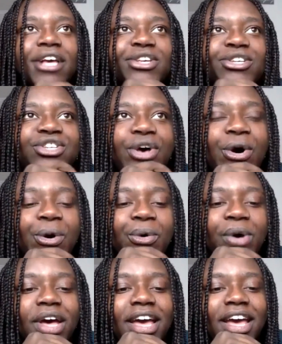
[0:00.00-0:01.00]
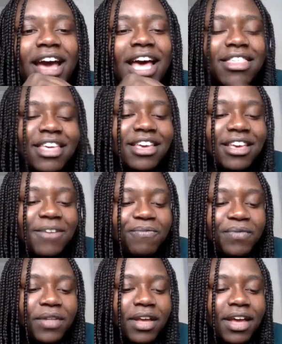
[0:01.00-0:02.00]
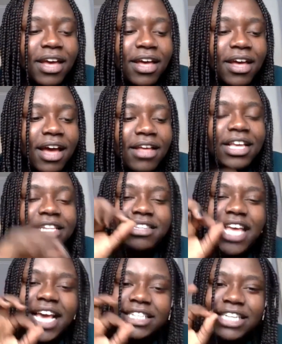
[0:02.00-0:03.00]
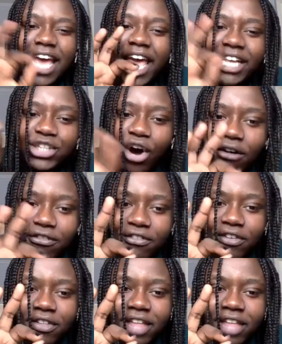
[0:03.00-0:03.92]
So I think it takes the edge off